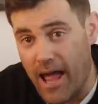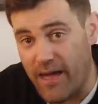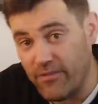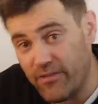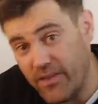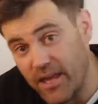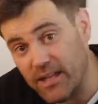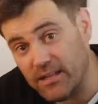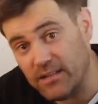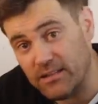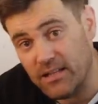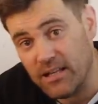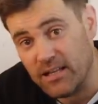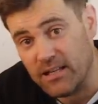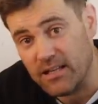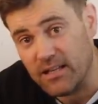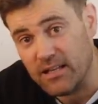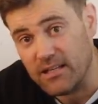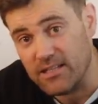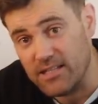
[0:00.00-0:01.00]
And then
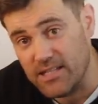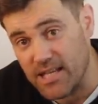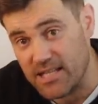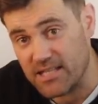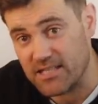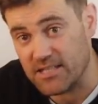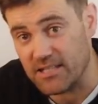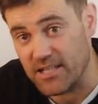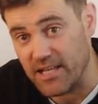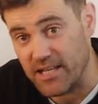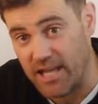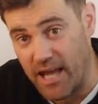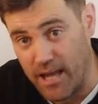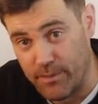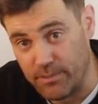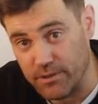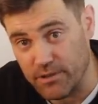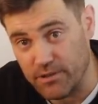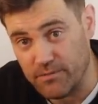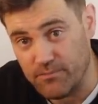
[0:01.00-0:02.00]
yesterday
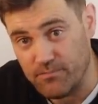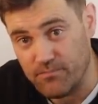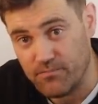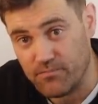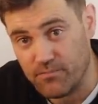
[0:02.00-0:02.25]
happened.